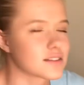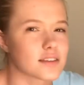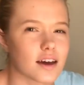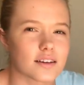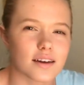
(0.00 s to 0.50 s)

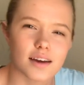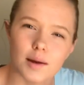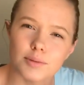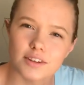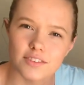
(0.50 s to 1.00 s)
a
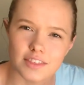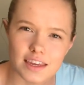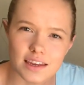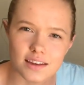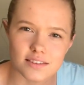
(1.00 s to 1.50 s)
couple of
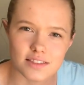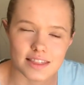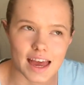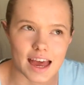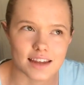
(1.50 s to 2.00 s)
things
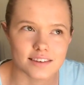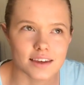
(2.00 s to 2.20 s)
that